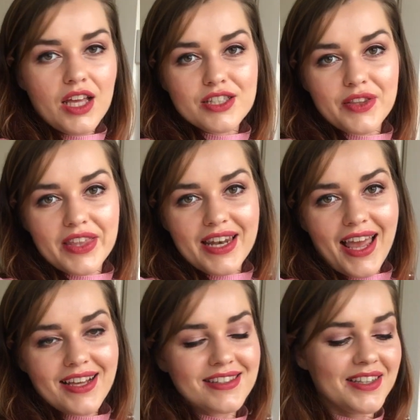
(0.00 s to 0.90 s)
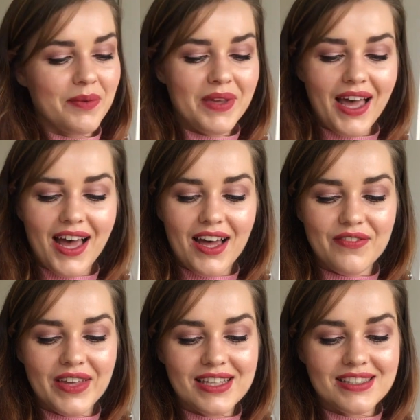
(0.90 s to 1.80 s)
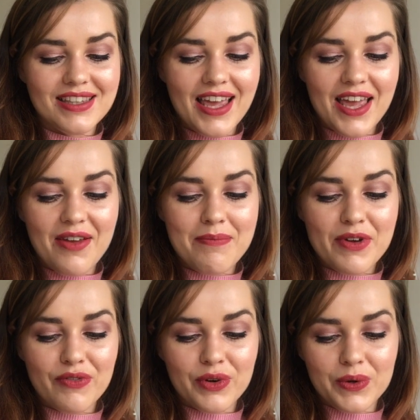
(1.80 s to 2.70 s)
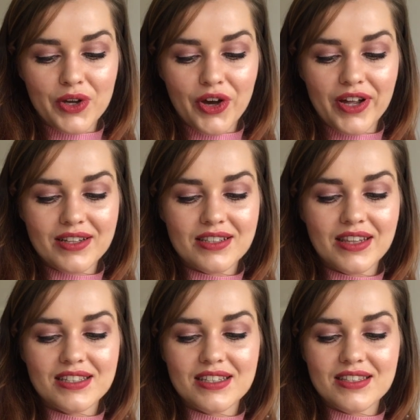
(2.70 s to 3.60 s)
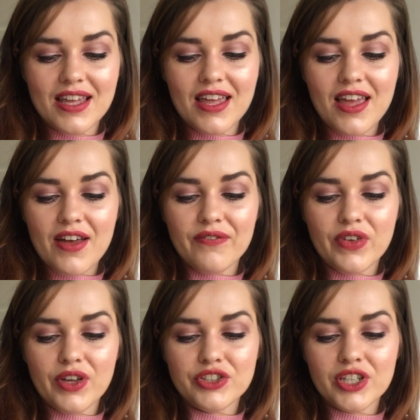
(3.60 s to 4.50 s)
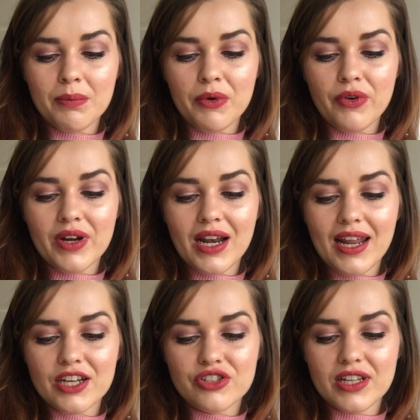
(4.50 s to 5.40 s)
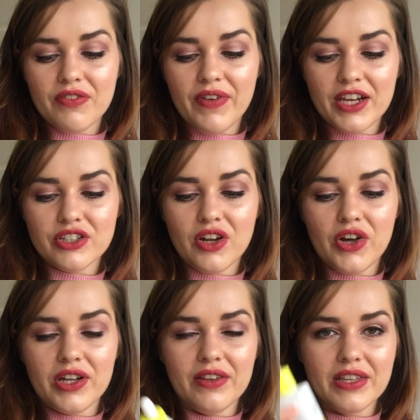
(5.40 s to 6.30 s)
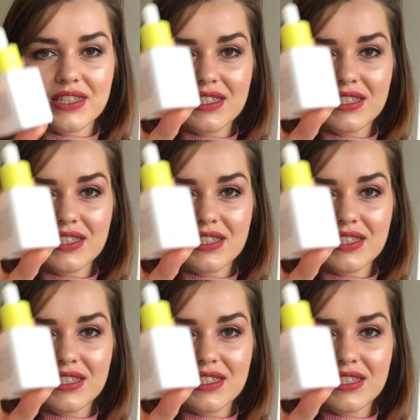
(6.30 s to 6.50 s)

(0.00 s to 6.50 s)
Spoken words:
So the next thing that we have is the maroon oil. So this is the Virgin Maruna Luxury Facial Oil. This